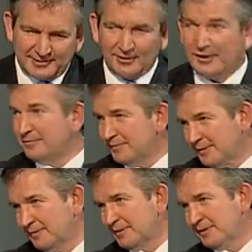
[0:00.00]
your life,
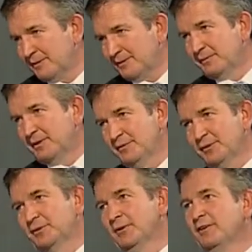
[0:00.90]
you live the
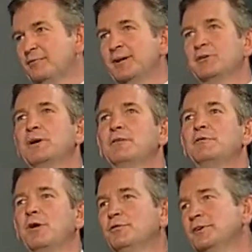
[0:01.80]
good life, mate. You are
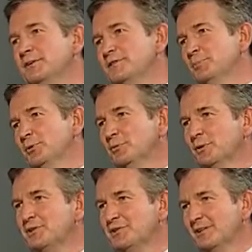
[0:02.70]
involved in a sport
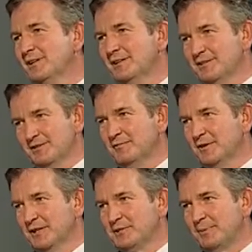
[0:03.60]
which is a
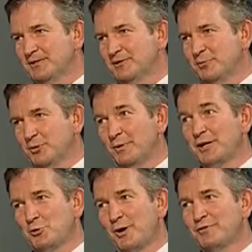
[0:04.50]
very expensive sport,
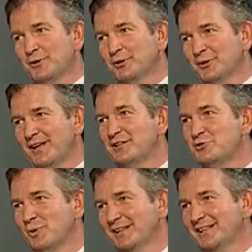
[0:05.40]
but you are very good, and that
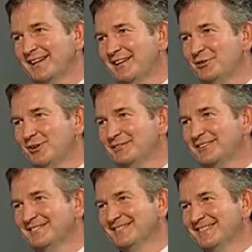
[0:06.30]
is rally car
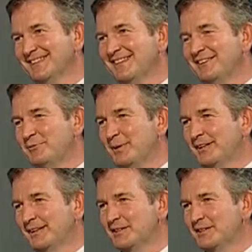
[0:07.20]
driving. You've been there,